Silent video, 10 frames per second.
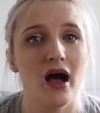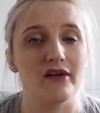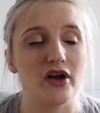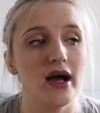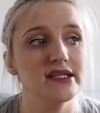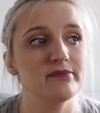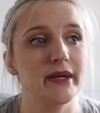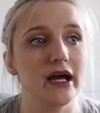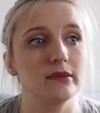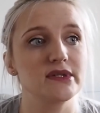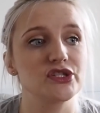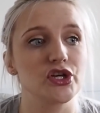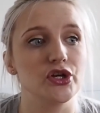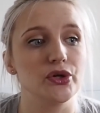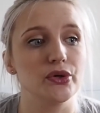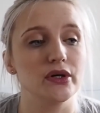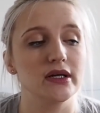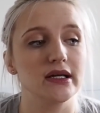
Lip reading: I've kind of been able to